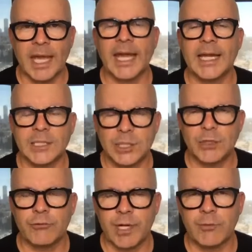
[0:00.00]
And do
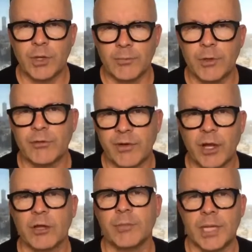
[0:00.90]
you really want to move
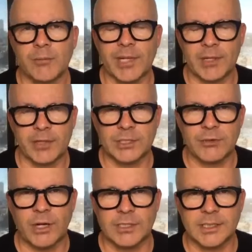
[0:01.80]
home in the middle of this
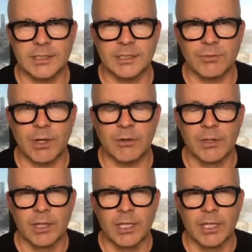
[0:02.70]
crisis as well?